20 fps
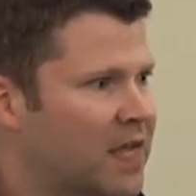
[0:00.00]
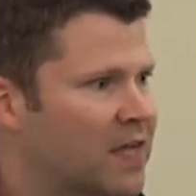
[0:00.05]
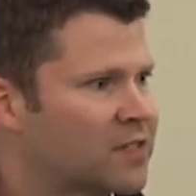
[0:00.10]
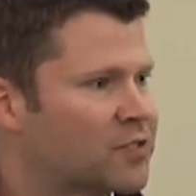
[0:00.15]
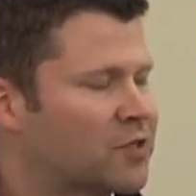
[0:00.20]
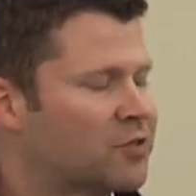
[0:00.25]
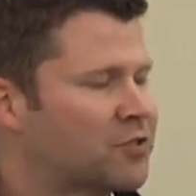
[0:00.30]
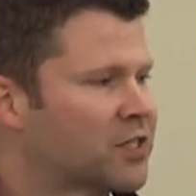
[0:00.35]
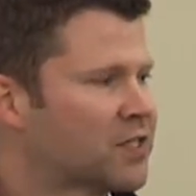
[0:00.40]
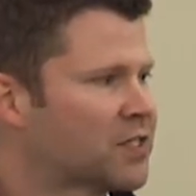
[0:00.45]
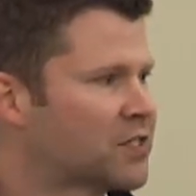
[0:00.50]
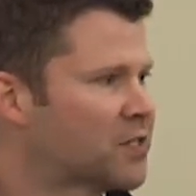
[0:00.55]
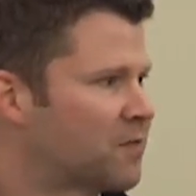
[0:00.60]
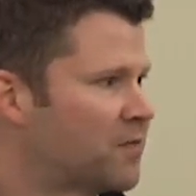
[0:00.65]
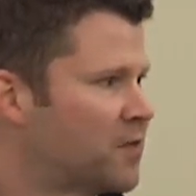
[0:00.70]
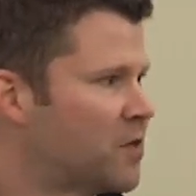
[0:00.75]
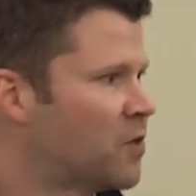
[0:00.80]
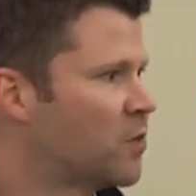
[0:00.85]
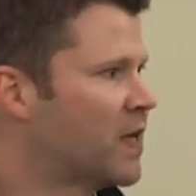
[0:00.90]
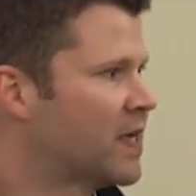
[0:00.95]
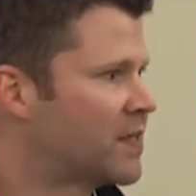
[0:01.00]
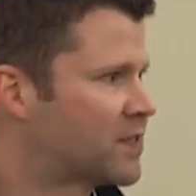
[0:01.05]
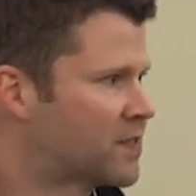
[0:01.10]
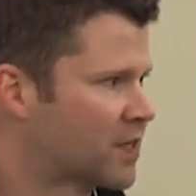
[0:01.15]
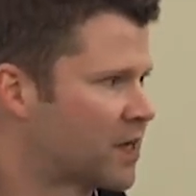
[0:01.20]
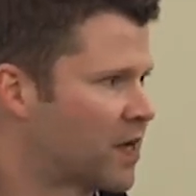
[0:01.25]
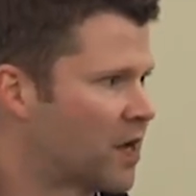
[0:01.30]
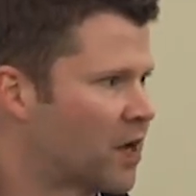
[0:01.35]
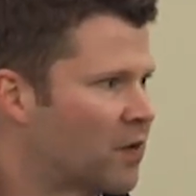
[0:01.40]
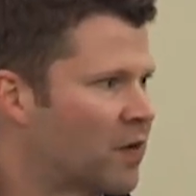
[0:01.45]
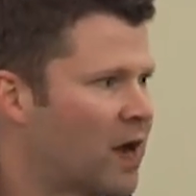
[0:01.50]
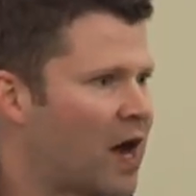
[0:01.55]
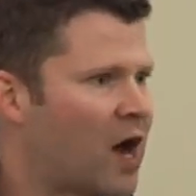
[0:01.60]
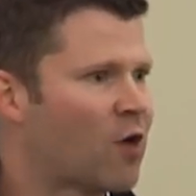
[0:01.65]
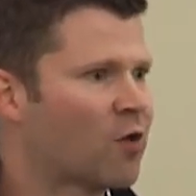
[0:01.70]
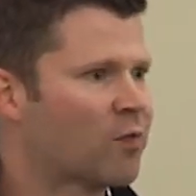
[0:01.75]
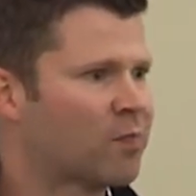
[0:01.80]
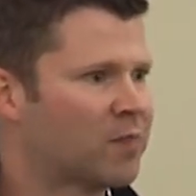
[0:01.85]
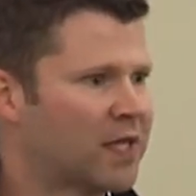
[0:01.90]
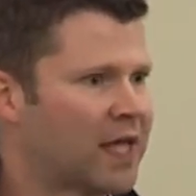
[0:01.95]
So just a few weeks ago,
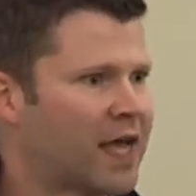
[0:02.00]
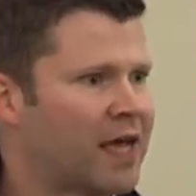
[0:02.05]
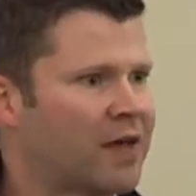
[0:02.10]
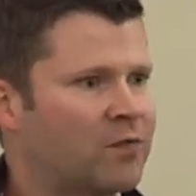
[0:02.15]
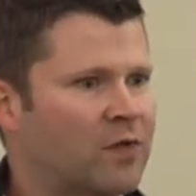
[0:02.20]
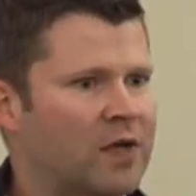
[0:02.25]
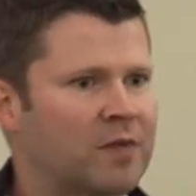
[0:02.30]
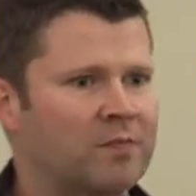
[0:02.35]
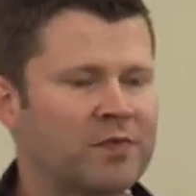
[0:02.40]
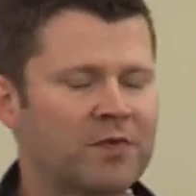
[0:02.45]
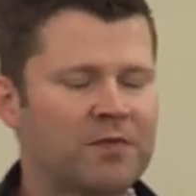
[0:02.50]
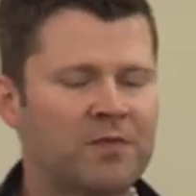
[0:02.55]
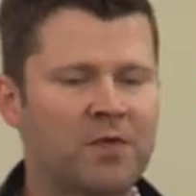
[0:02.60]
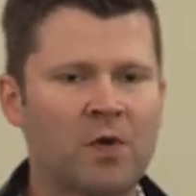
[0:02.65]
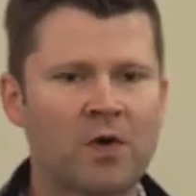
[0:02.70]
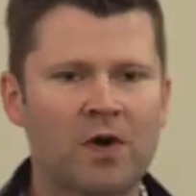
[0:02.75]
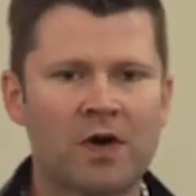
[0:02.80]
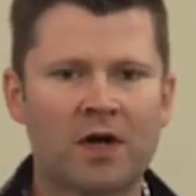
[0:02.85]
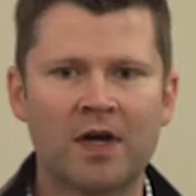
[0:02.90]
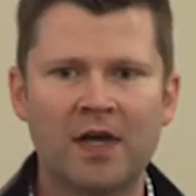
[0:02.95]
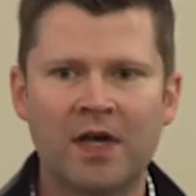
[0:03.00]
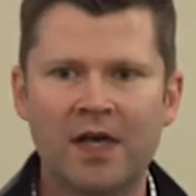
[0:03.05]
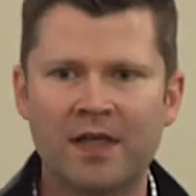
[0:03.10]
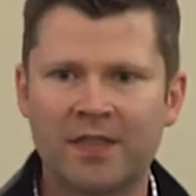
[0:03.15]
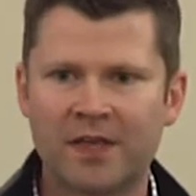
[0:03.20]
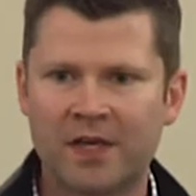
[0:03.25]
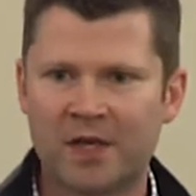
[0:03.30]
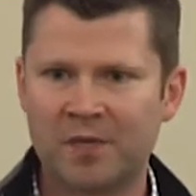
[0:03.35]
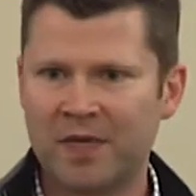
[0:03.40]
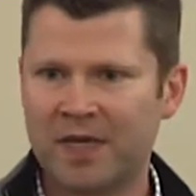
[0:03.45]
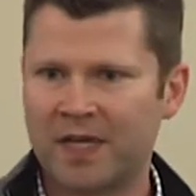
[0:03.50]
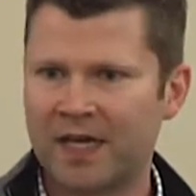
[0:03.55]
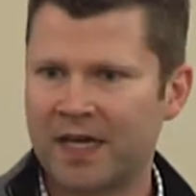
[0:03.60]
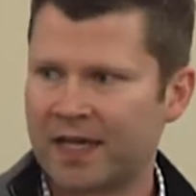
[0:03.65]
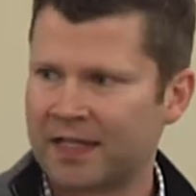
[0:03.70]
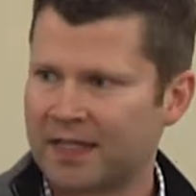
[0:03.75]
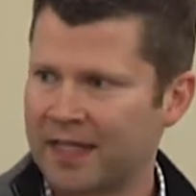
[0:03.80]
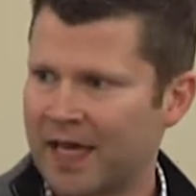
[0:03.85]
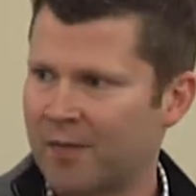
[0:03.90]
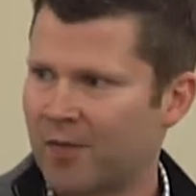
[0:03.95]
our plan went before the Committee
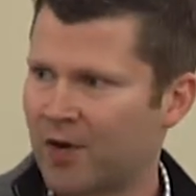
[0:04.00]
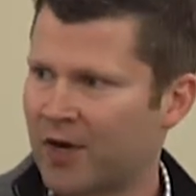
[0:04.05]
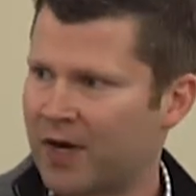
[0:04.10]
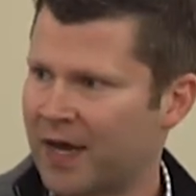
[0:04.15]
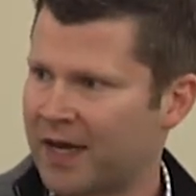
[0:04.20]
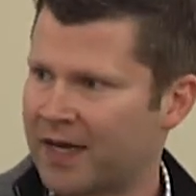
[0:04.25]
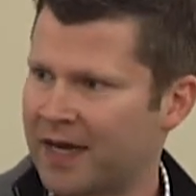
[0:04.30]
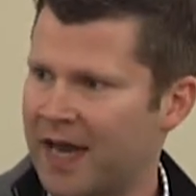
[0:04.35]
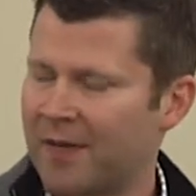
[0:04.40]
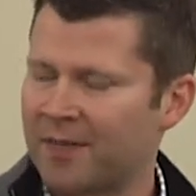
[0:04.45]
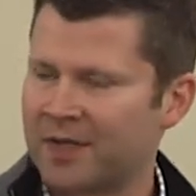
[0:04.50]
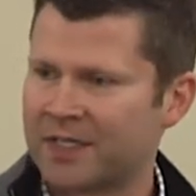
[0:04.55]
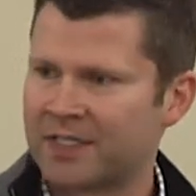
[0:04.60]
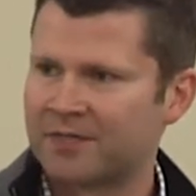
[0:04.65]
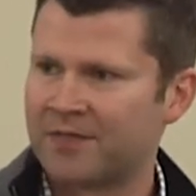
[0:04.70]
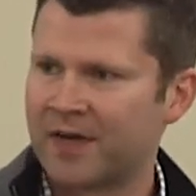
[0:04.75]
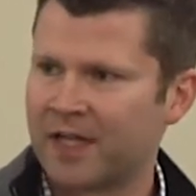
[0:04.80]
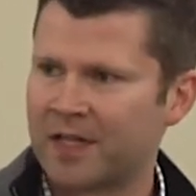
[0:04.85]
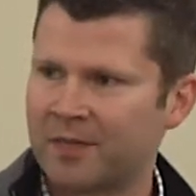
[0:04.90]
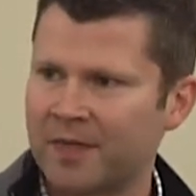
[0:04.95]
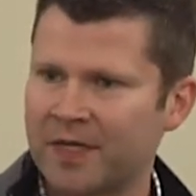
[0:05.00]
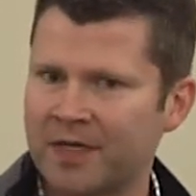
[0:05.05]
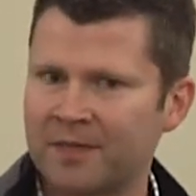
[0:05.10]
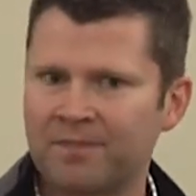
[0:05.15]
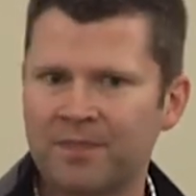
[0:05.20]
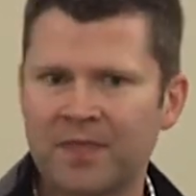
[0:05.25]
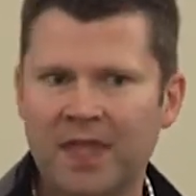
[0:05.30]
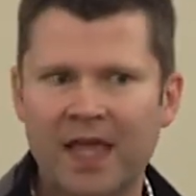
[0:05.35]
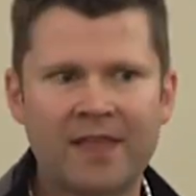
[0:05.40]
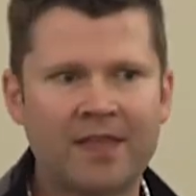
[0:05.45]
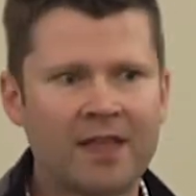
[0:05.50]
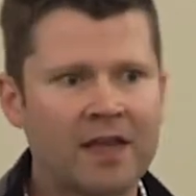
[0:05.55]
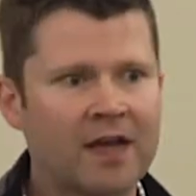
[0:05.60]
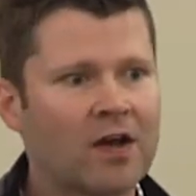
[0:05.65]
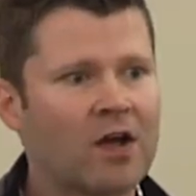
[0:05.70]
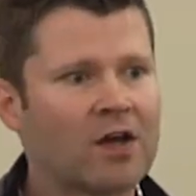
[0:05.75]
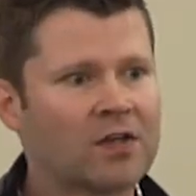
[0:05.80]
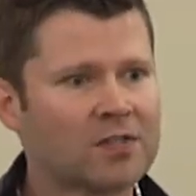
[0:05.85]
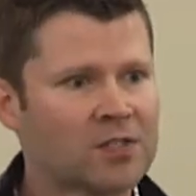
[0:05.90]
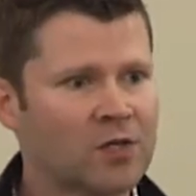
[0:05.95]
on Labor and Economic Development, and then it
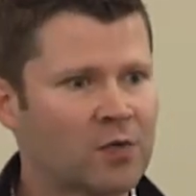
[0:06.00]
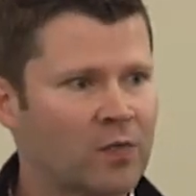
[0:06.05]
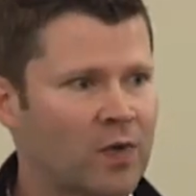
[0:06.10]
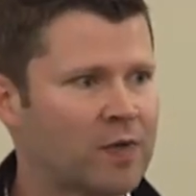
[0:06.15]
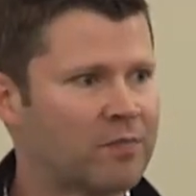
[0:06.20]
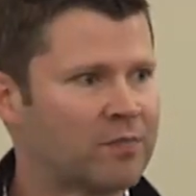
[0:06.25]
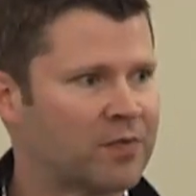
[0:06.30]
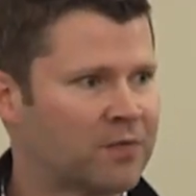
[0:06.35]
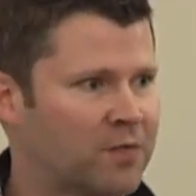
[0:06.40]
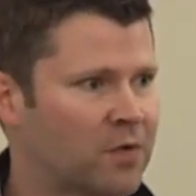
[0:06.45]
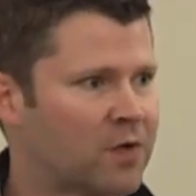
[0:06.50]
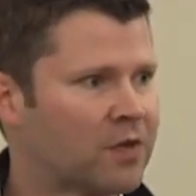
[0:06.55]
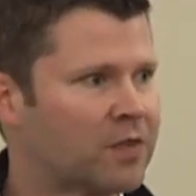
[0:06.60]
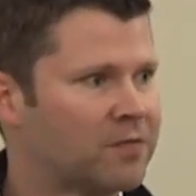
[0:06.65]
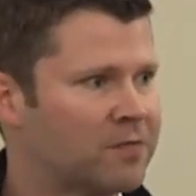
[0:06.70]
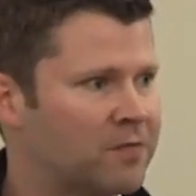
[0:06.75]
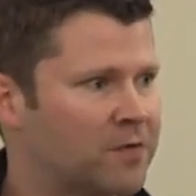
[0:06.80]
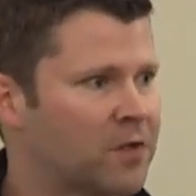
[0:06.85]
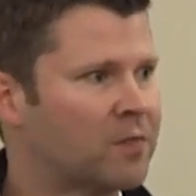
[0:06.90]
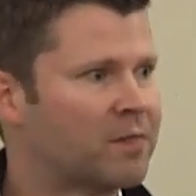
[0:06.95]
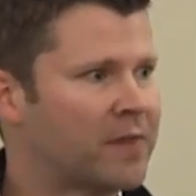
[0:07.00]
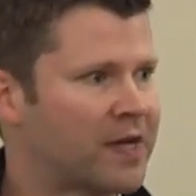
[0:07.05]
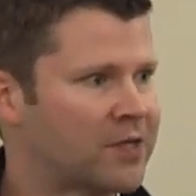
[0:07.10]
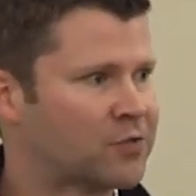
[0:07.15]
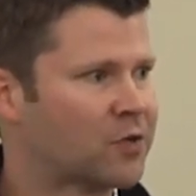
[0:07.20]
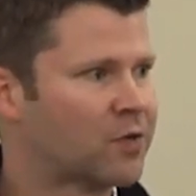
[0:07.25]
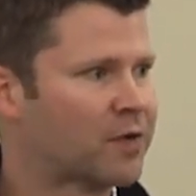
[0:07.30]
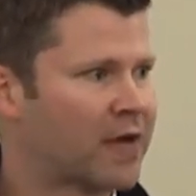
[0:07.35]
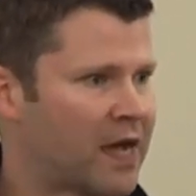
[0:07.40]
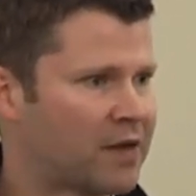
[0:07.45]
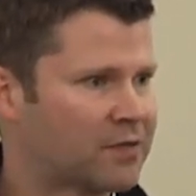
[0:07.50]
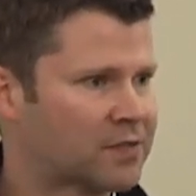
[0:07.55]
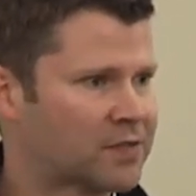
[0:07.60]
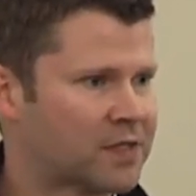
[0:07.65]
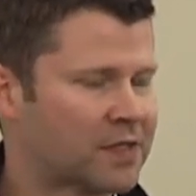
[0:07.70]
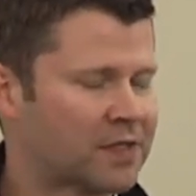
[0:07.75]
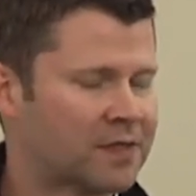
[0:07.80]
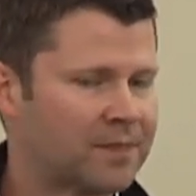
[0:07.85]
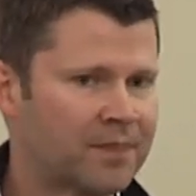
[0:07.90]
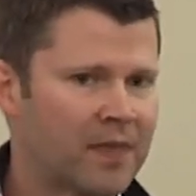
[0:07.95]
also went before the full Metro
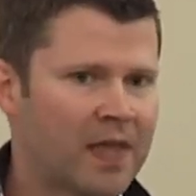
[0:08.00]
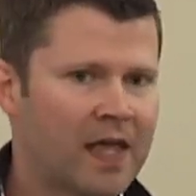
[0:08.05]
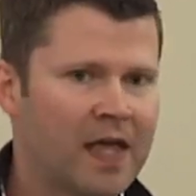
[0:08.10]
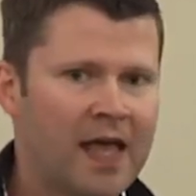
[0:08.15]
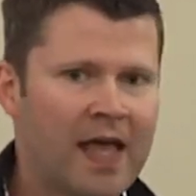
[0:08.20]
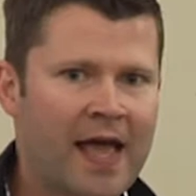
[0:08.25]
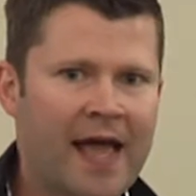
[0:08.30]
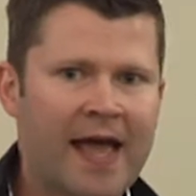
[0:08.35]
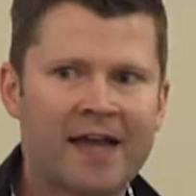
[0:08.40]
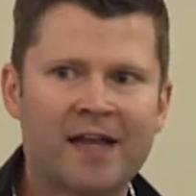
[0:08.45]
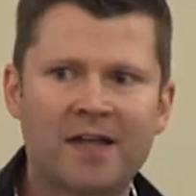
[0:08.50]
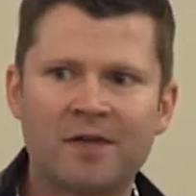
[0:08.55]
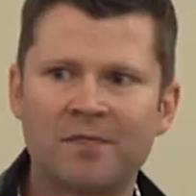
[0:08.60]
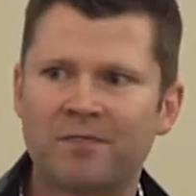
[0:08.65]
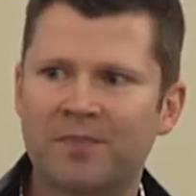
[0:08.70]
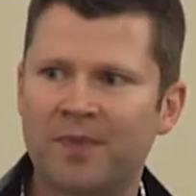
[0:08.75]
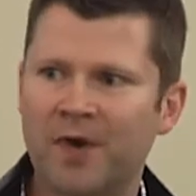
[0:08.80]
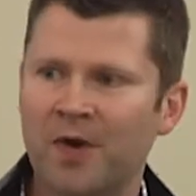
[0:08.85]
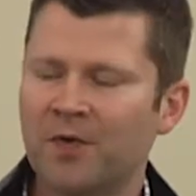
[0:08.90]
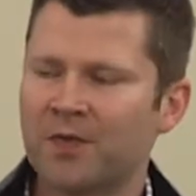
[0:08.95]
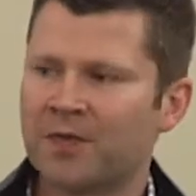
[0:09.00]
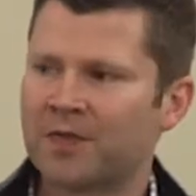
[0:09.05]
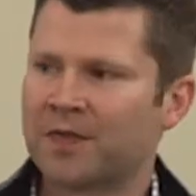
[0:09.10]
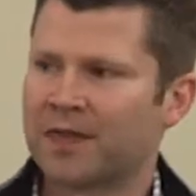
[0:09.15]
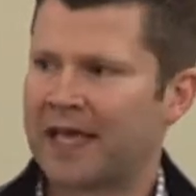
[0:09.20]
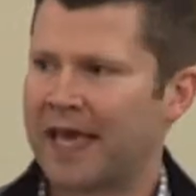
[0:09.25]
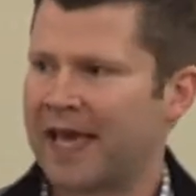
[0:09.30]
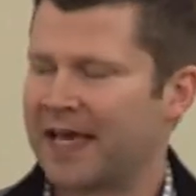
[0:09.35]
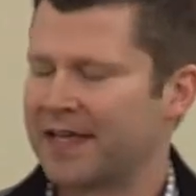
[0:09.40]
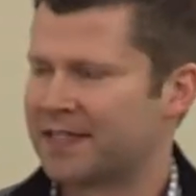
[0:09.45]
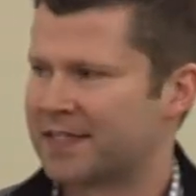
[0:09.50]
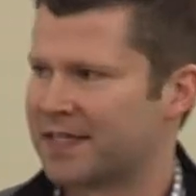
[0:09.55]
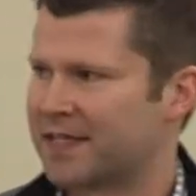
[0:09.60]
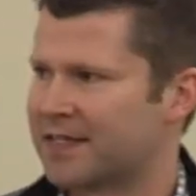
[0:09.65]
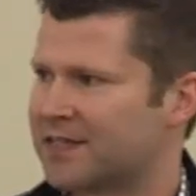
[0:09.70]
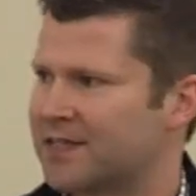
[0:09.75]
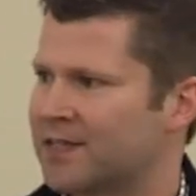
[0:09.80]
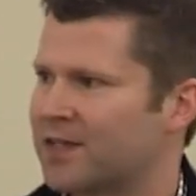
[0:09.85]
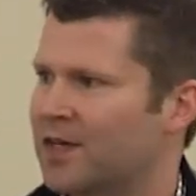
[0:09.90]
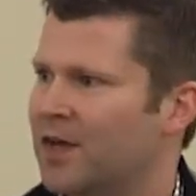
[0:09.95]
Council. And in both
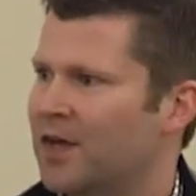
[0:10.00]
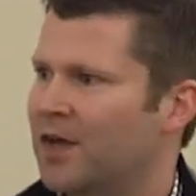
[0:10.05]
cases,